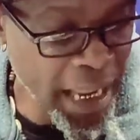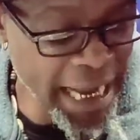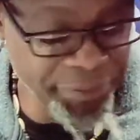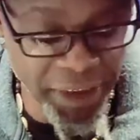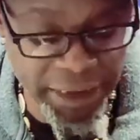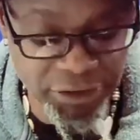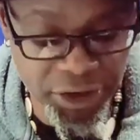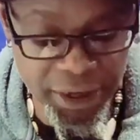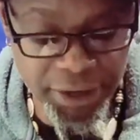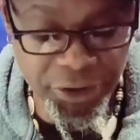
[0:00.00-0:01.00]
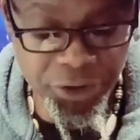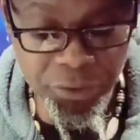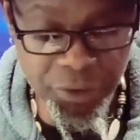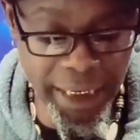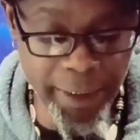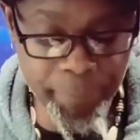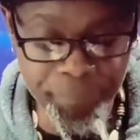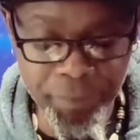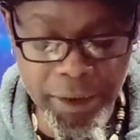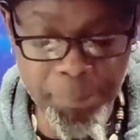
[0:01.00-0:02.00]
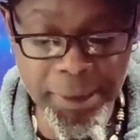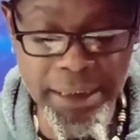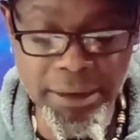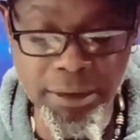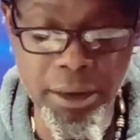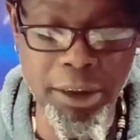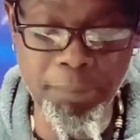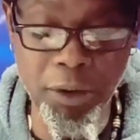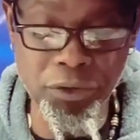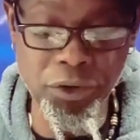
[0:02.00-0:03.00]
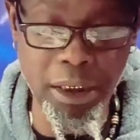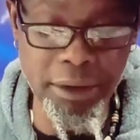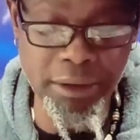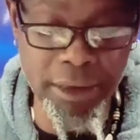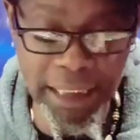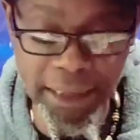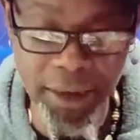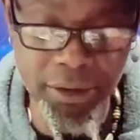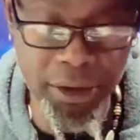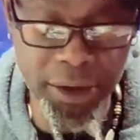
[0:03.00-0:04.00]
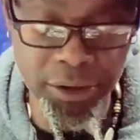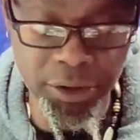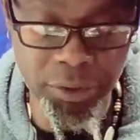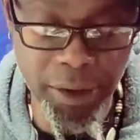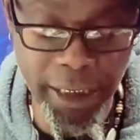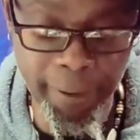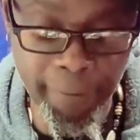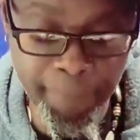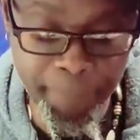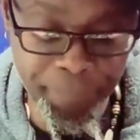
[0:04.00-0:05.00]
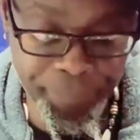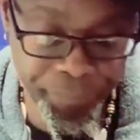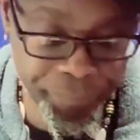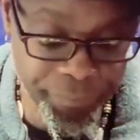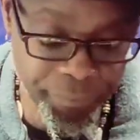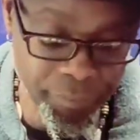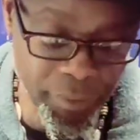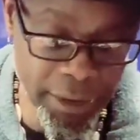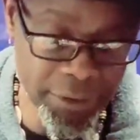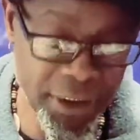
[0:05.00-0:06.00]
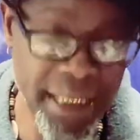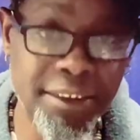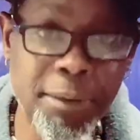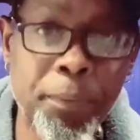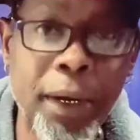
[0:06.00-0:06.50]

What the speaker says: I think it's good to do that Let me get this glove on so y'all can see. I think it's good to do it just to